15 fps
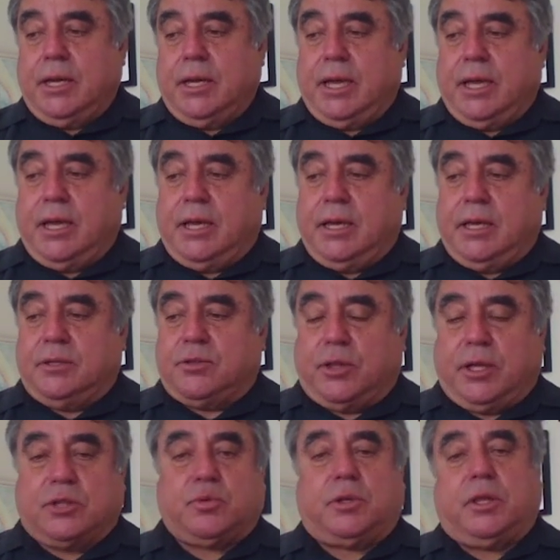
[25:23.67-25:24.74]
And so
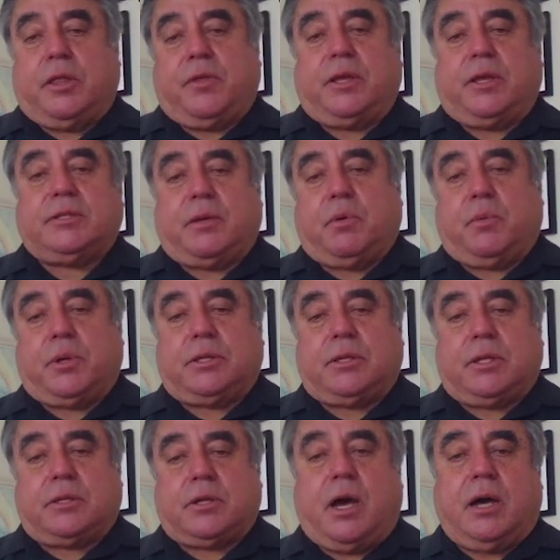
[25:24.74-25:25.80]
that's one of the things that we wanted
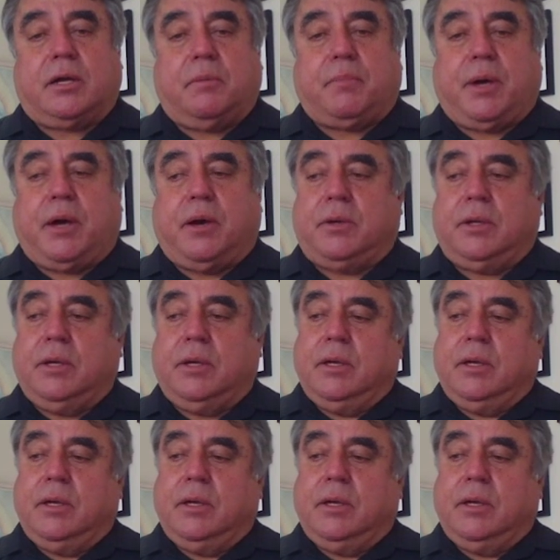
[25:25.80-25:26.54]
to talk about.